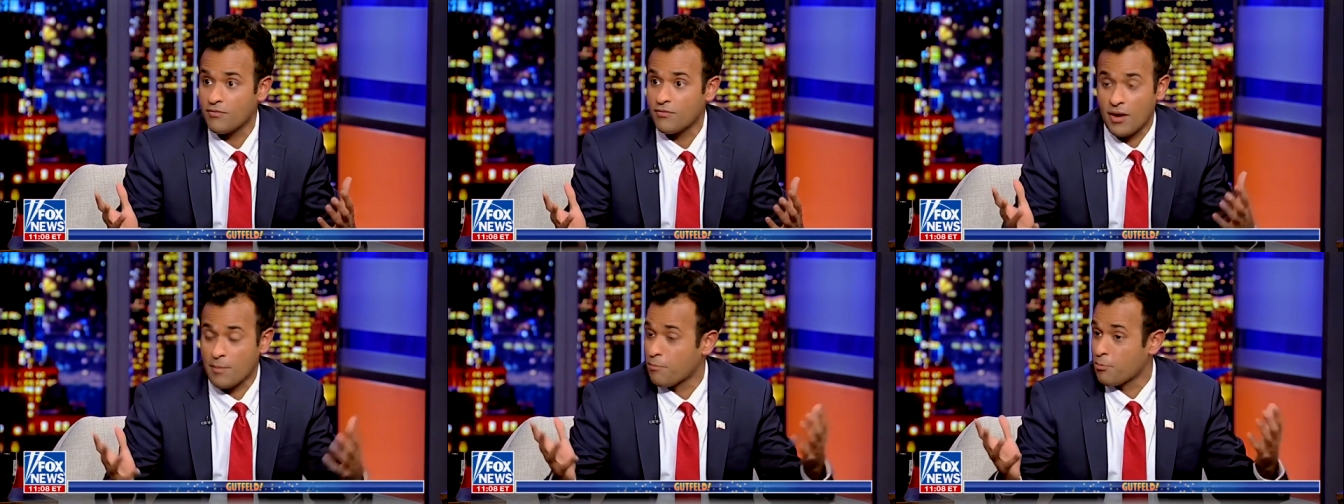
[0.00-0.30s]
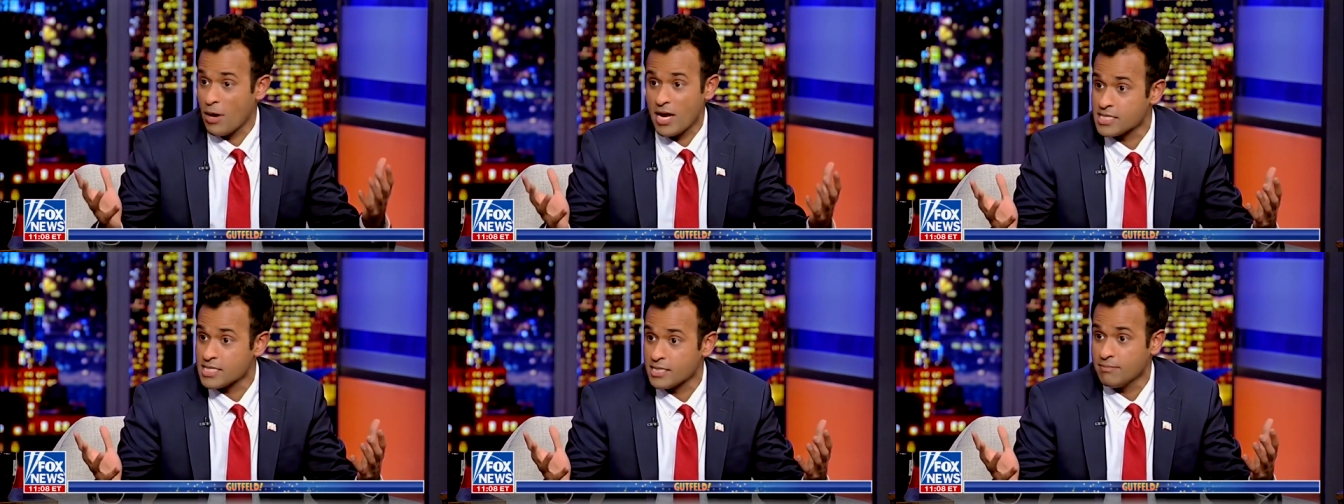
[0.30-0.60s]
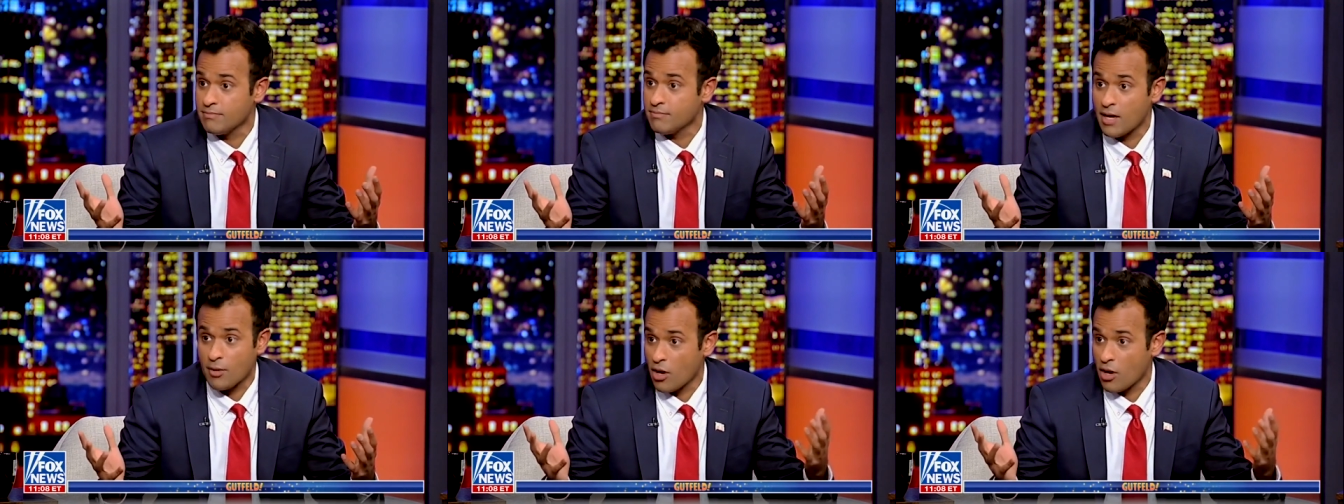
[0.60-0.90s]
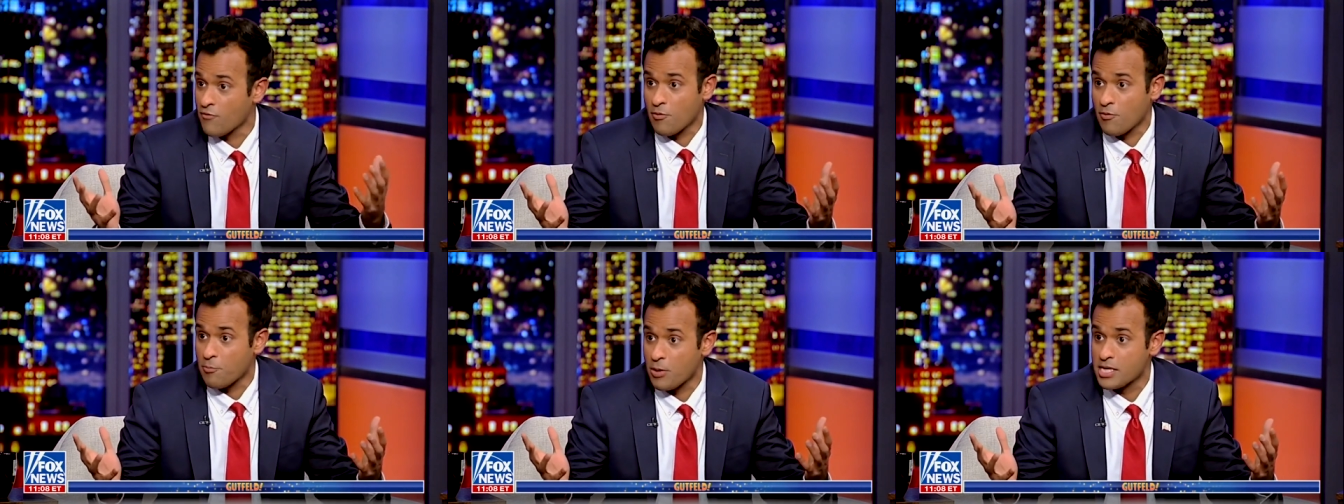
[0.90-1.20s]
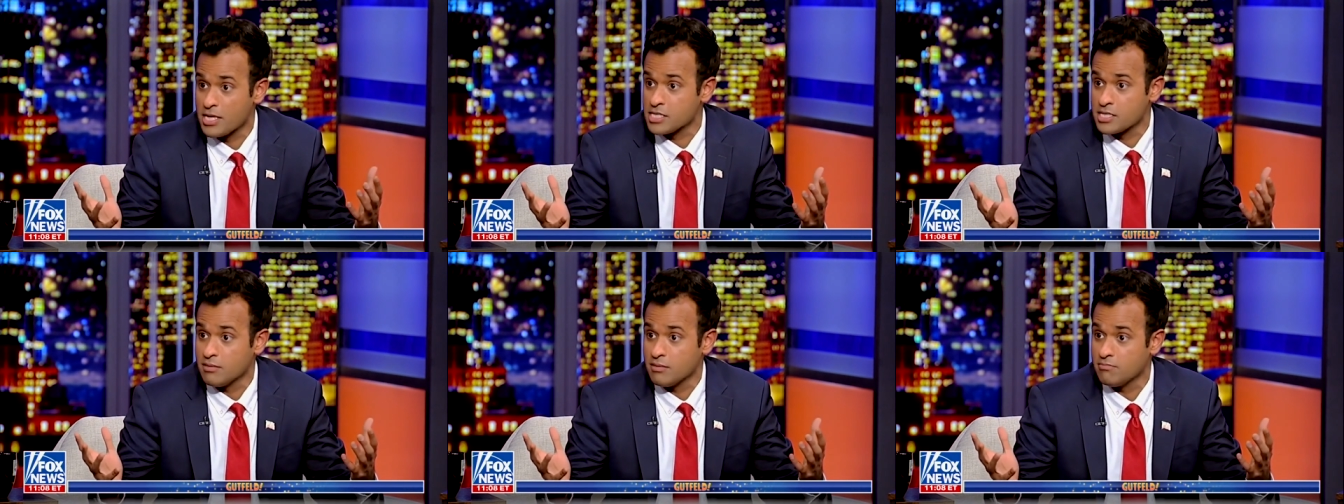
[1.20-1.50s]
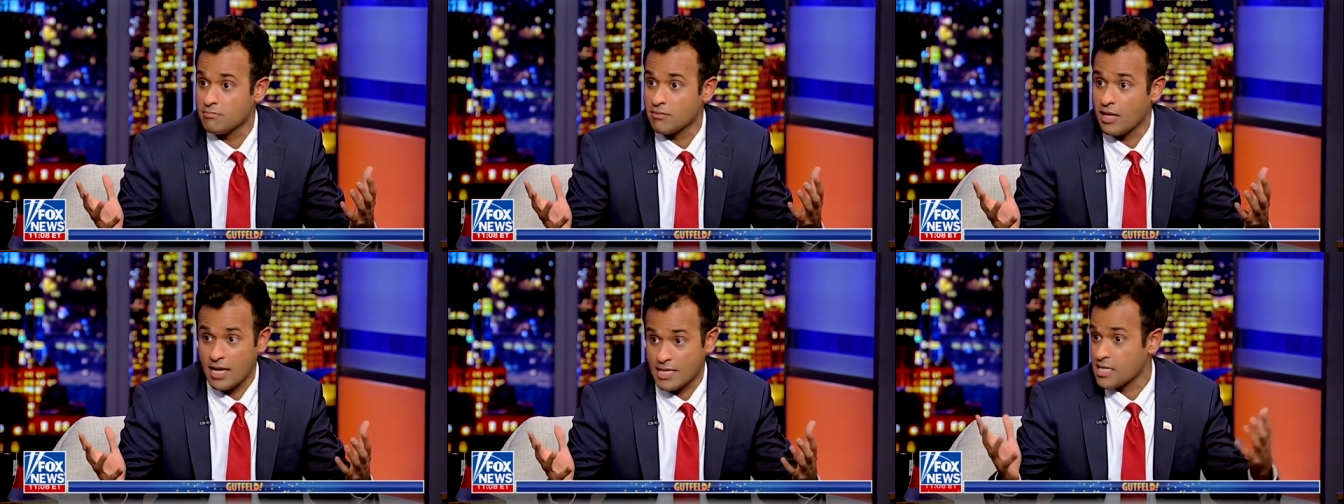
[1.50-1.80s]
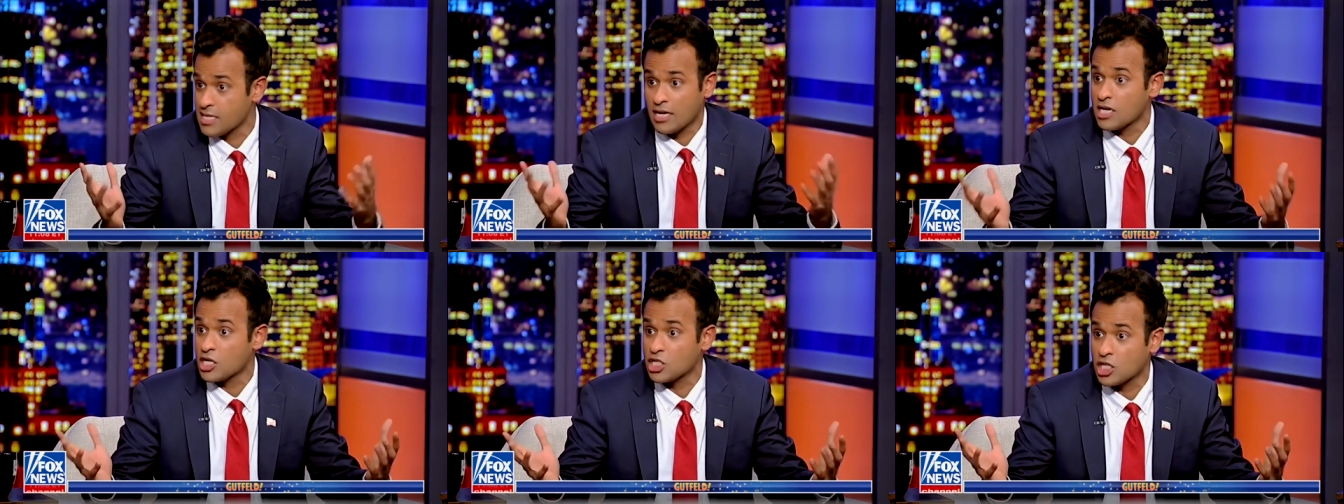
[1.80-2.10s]
If I'm president, I'm running for president, I
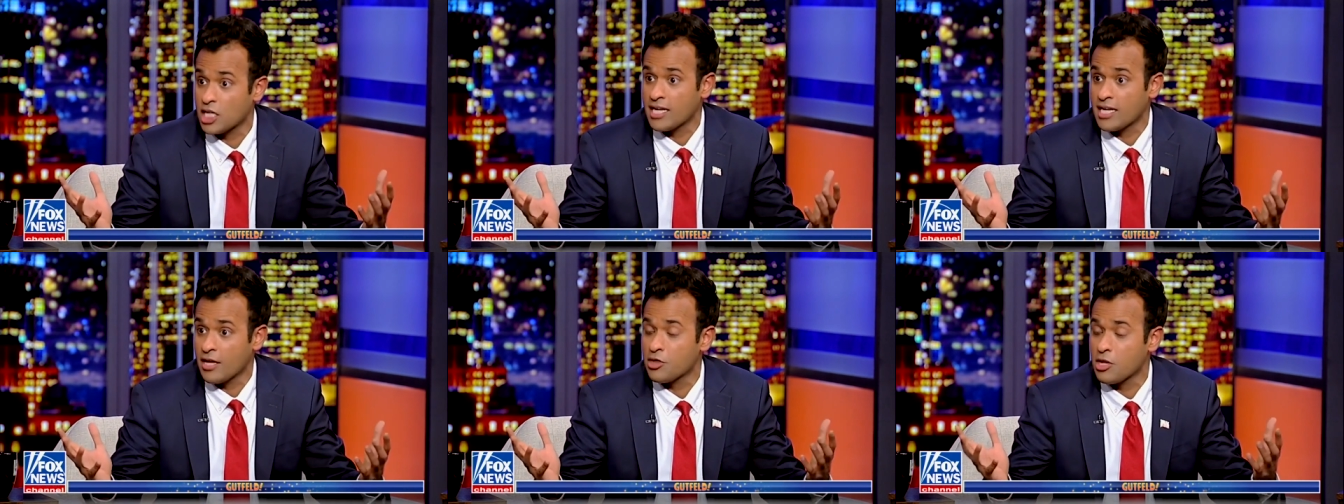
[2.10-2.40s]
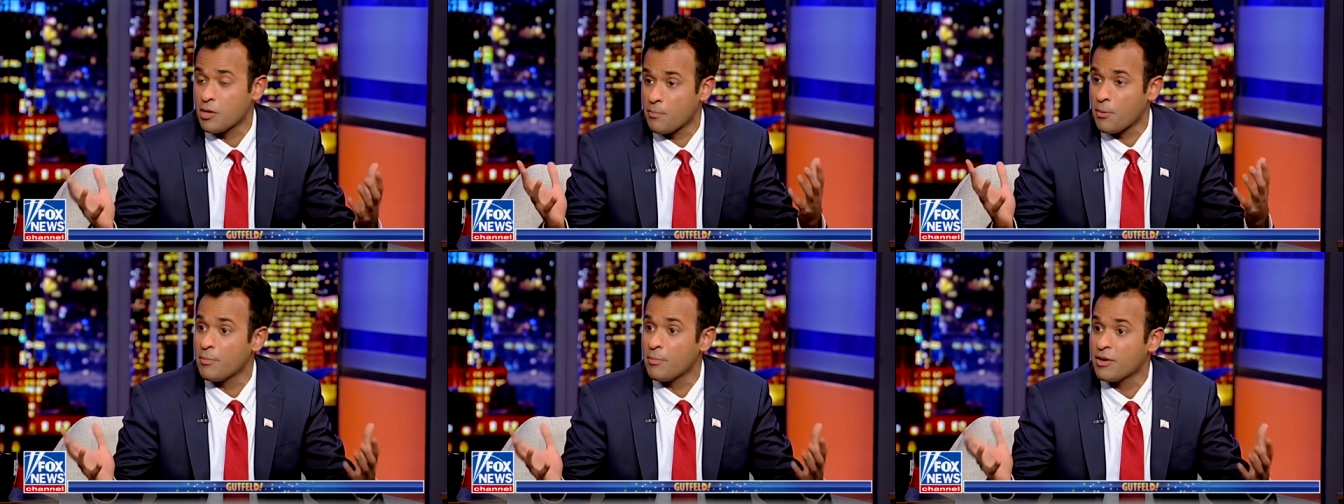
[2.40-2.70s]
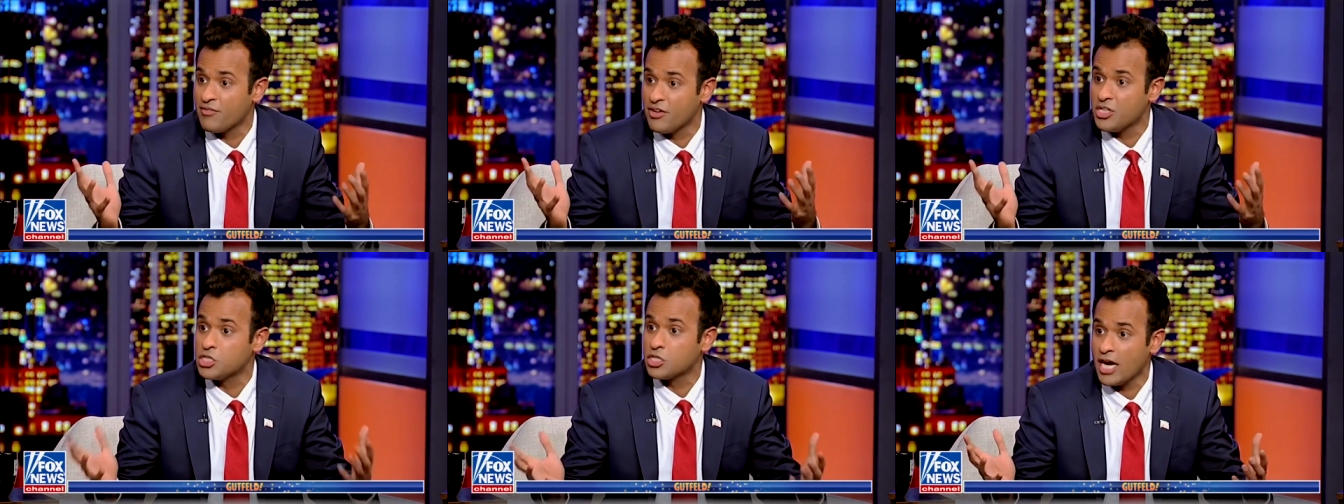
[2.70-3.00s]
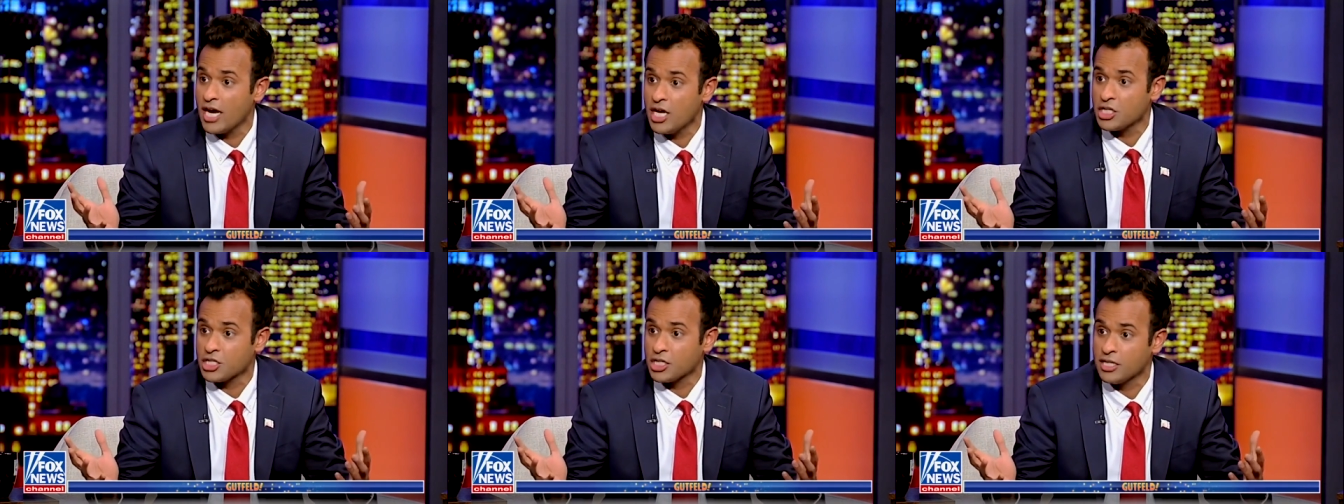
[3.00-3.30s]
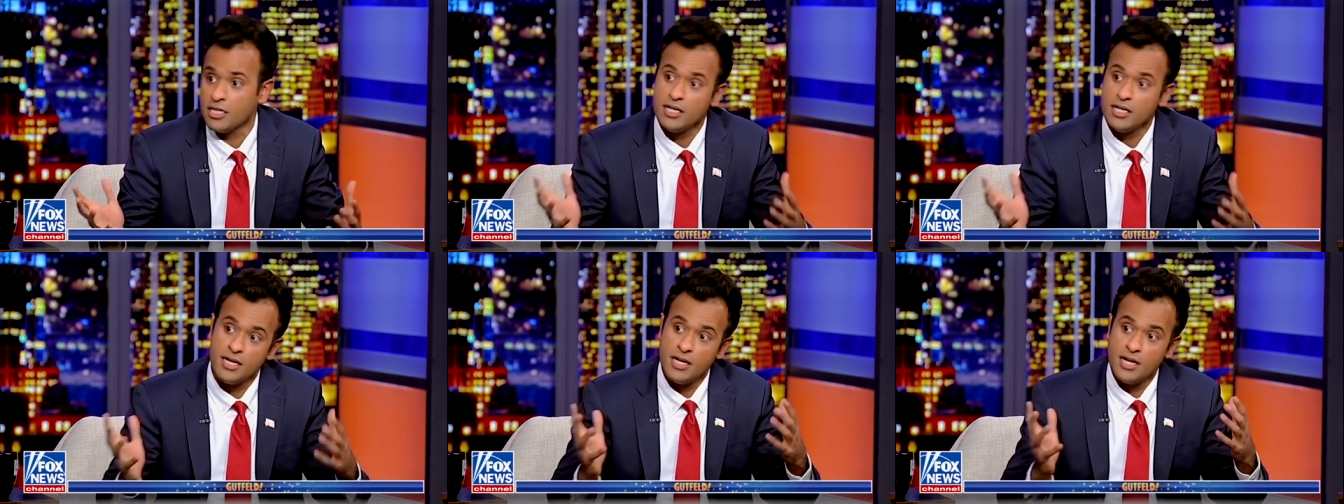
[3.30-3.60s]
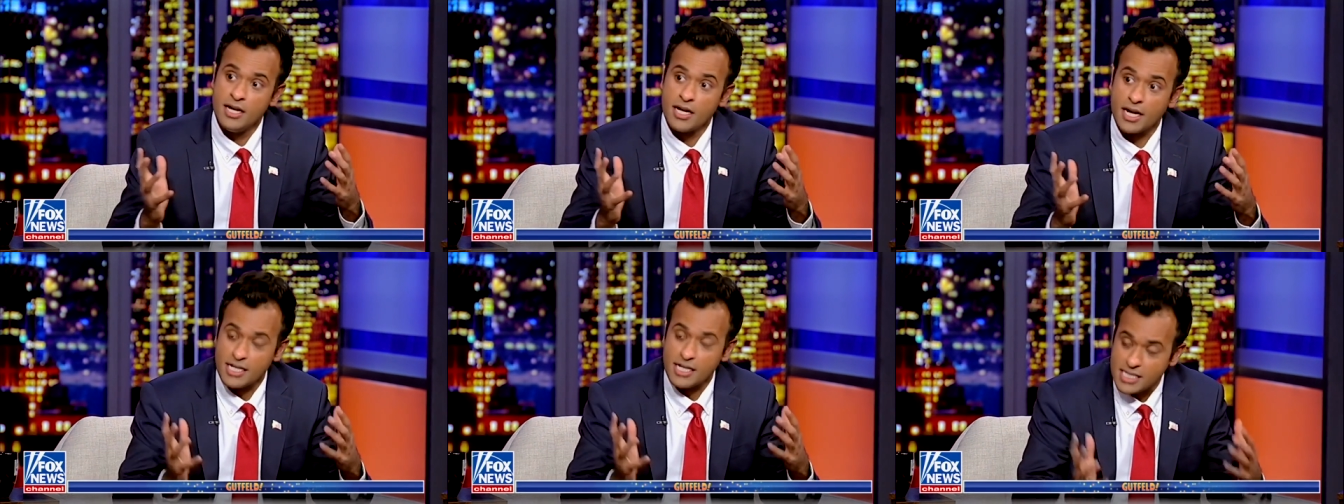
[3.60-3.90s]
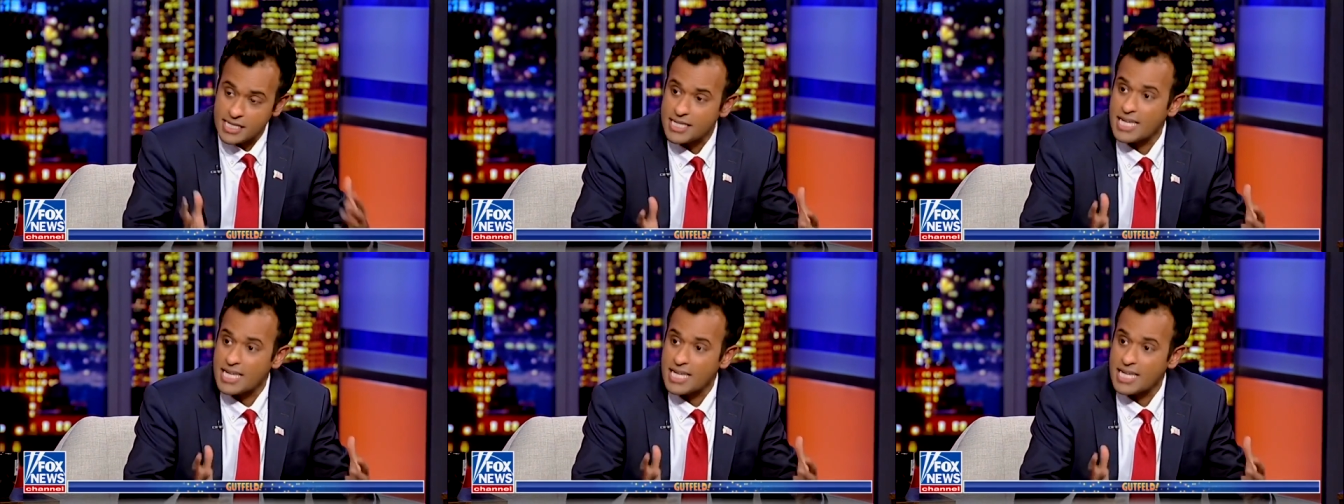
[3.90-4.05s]
say I'm going to shut down the Department of Education because mm-hmm.